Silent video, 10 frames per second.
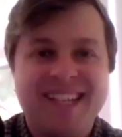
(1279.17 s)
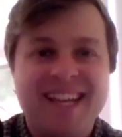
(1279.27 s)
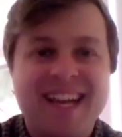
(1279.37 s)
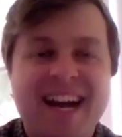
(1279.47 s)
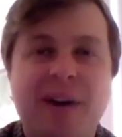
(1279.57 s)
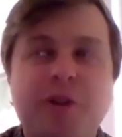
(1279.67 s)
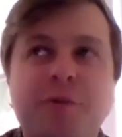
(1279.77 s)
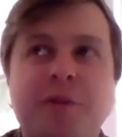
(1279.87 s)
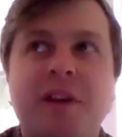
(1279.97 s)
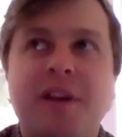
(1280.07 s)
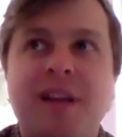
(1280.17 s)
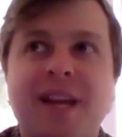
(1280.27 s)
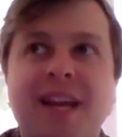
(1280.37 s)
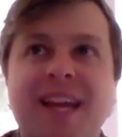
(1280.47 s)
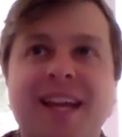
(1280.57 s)
So when you're saying
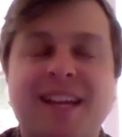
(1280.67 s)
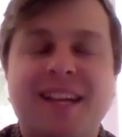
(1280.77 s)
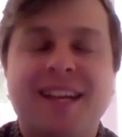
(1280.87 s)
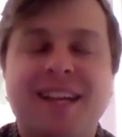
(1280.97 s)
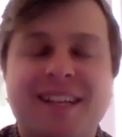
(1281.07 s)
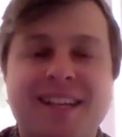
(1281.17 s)
on-time